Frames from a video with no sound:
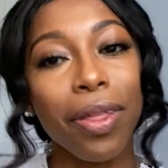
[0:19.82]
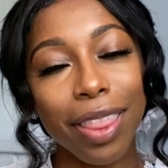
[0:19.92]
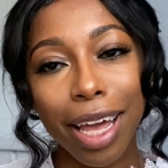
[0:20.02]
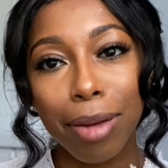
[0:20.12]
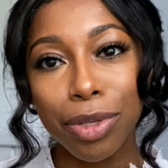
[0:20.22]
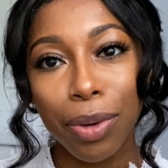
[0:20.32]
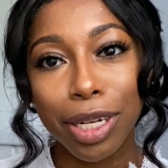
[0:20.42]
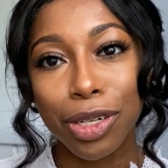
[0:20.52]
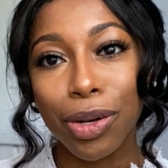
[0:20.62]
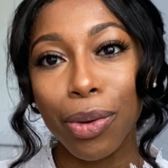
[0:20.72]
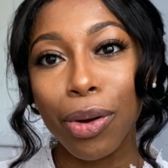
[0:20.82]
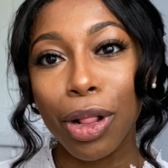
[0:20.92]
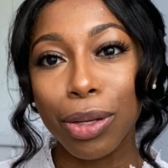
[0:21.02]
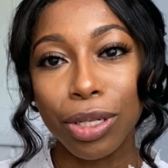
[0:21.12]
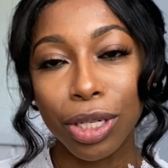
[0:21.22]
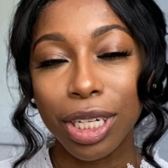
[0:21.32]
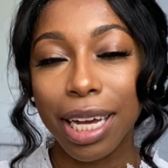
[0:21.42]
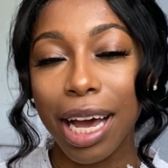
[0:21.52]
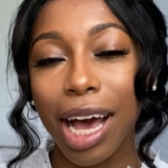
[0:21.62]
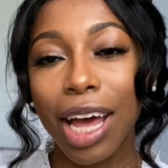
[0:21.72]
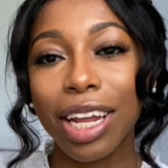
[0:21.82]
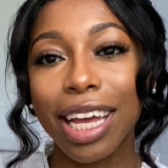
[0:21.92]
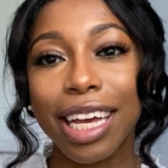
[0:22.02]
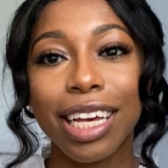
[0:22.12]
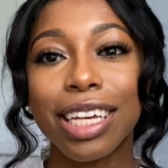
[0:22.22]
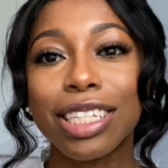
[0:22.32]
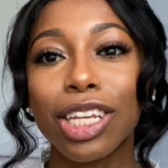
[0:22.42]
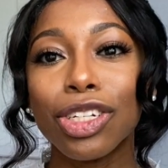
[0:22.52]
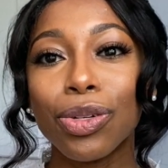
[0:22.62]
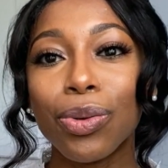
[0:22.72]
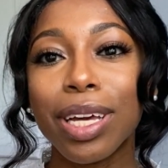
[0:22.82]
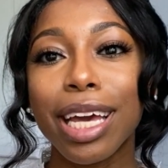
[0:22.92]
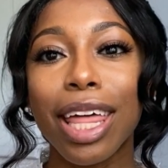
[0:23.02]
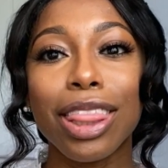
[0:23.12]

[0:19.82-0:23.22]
thing I'm doing to grow closer to God is doing